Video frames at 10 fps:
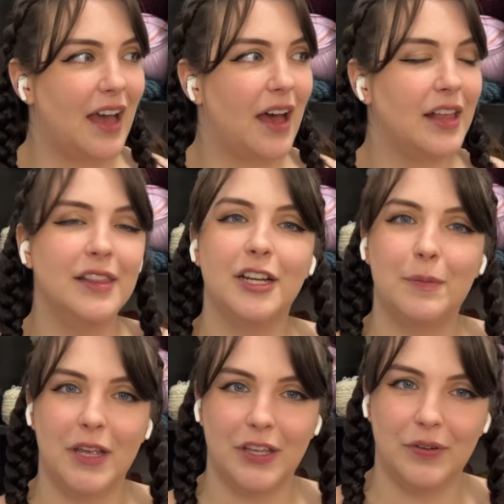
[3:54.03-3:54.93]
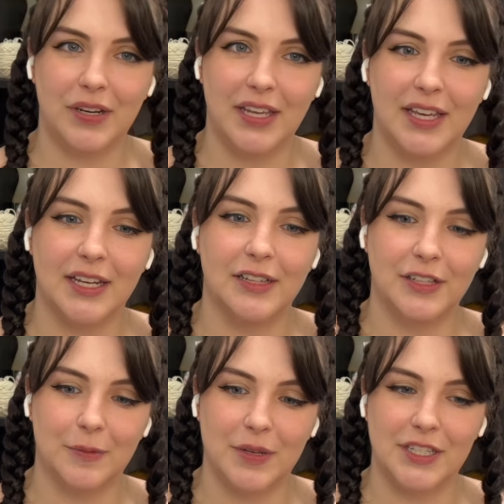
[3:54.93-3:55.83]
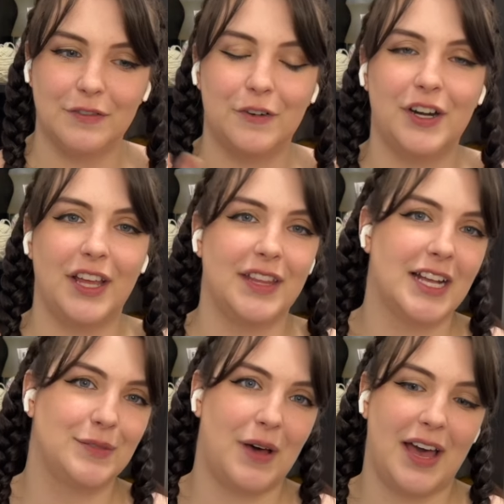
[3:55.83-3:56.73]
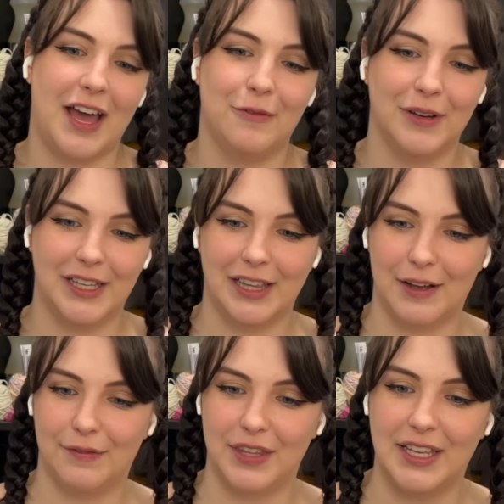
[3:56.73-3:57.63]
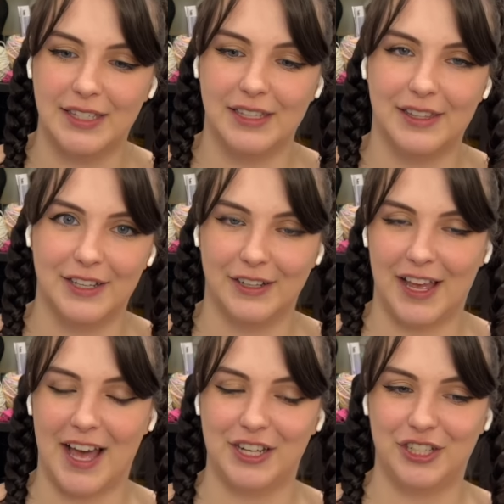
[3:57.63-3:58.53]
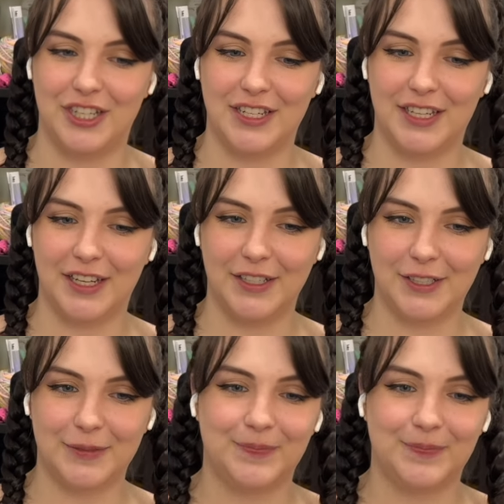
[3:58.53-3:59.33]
a little bit unique and a little bit different, and that's why I really love these little edge details.